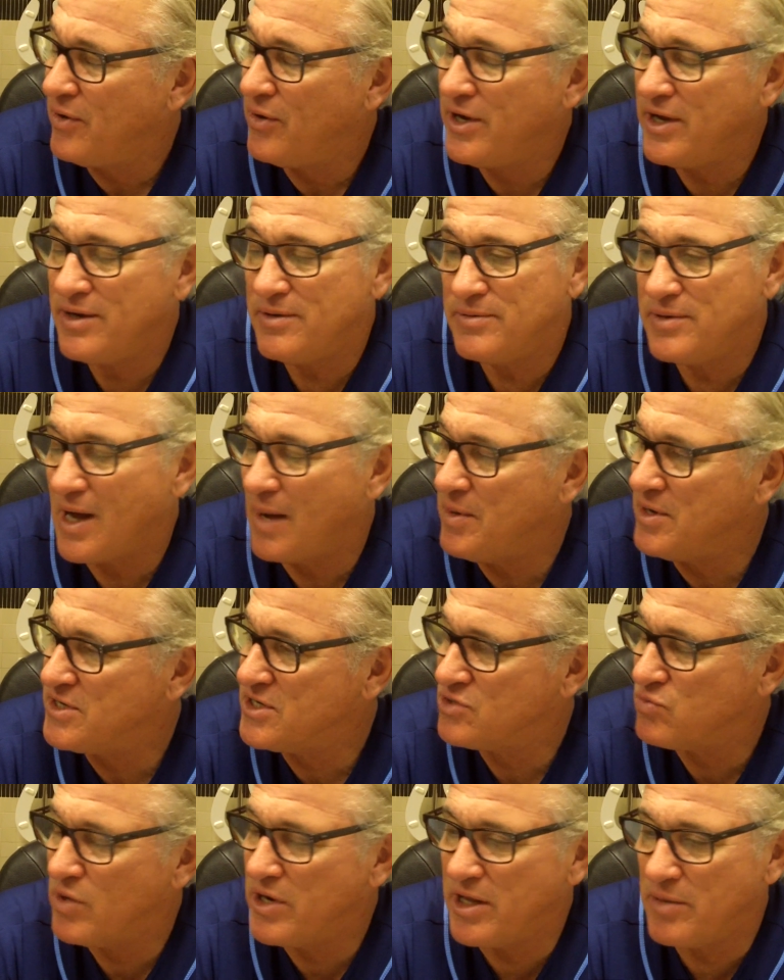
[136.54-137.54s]
period. I mean,
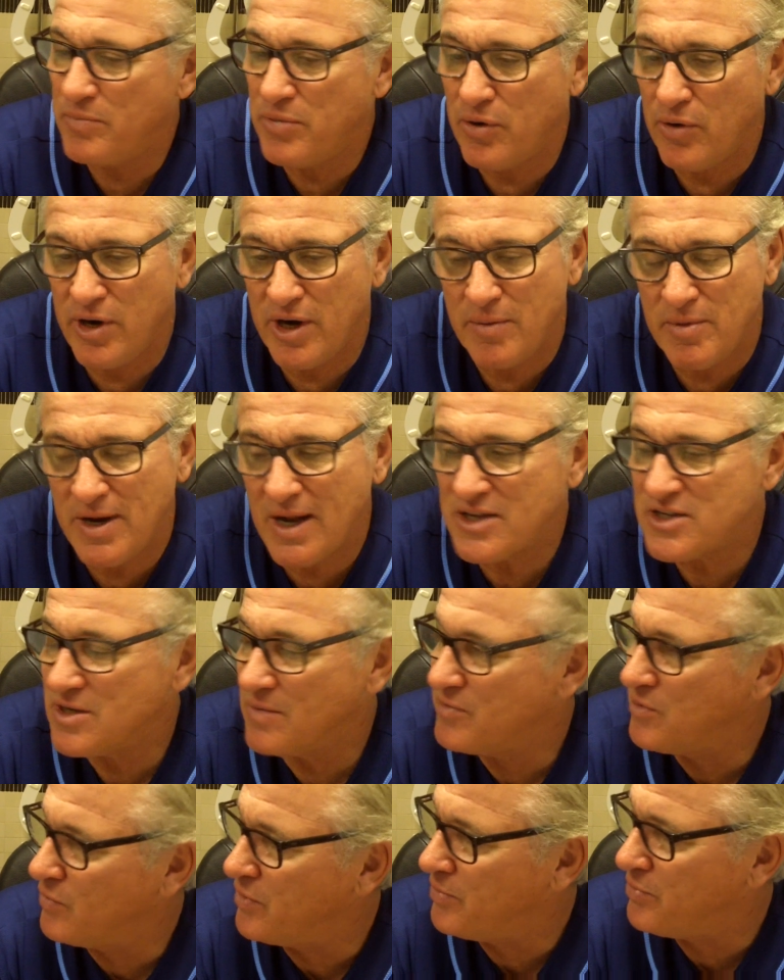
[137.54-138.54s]
just winning. Period. I mean, that's
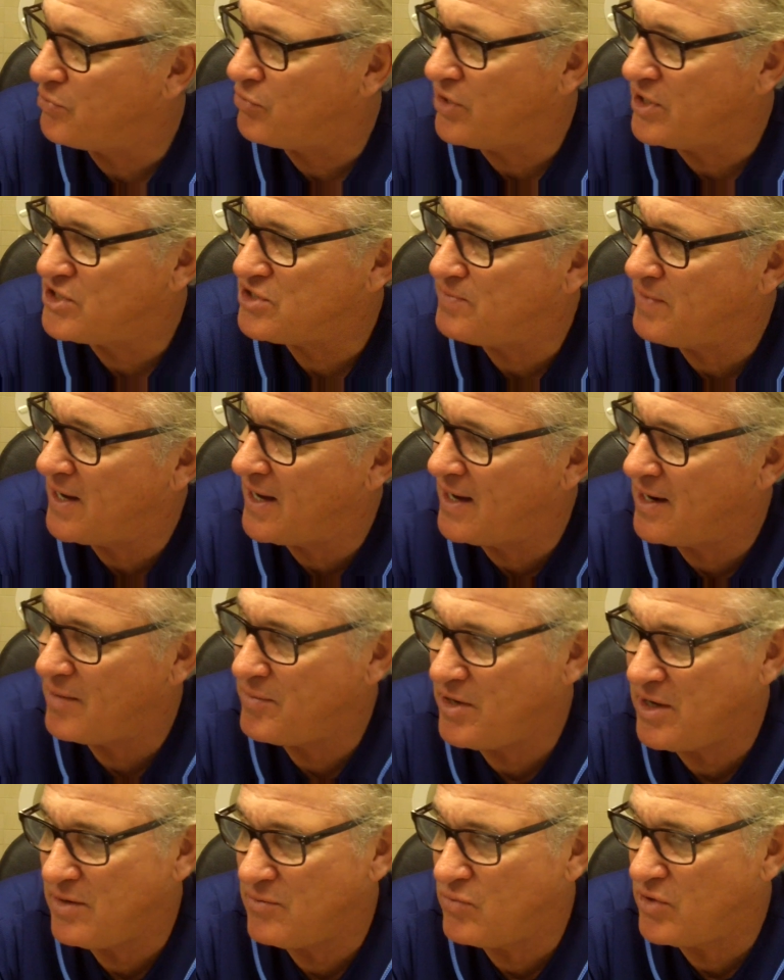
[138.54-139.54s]
something we preach, man.
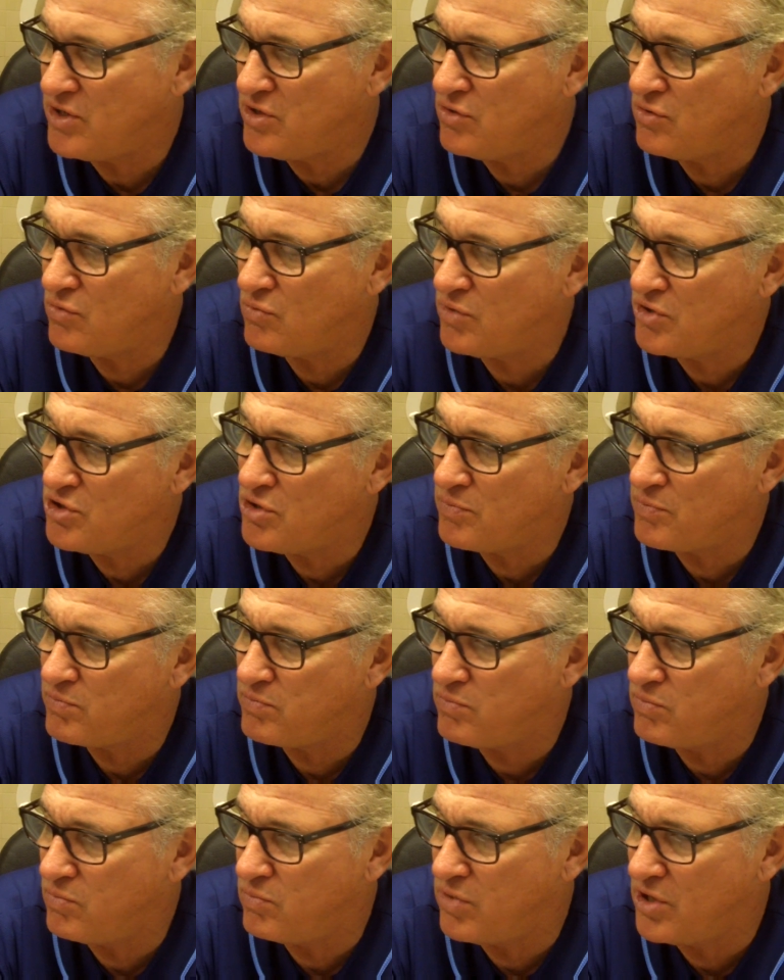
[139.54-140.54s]
I mean, when
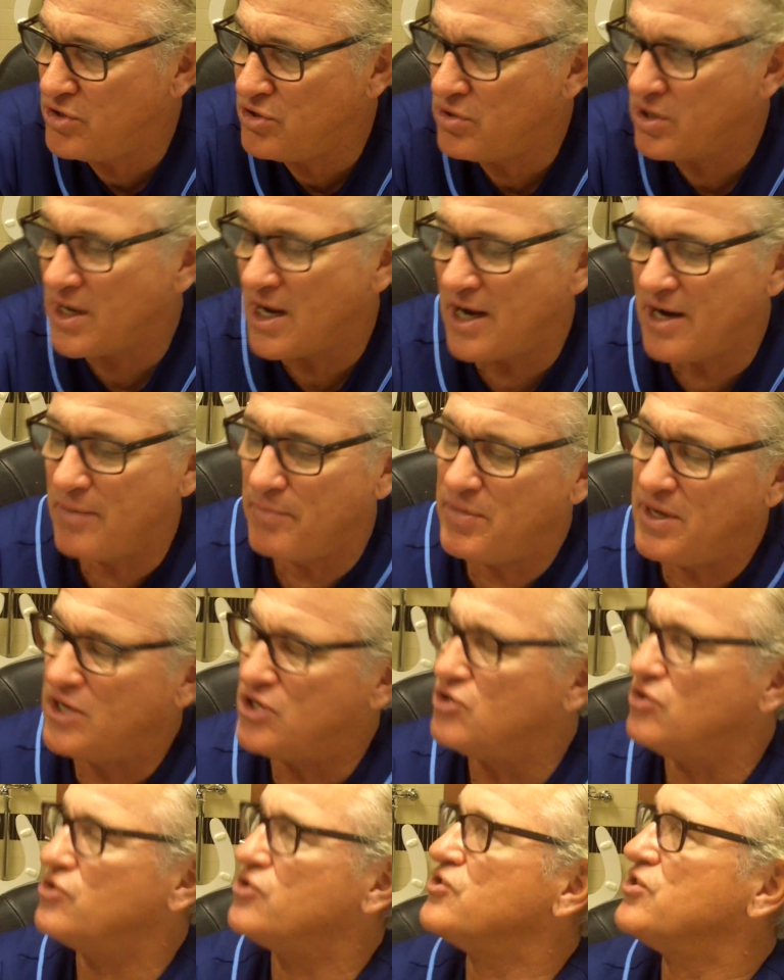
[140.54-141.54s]
you kind of beat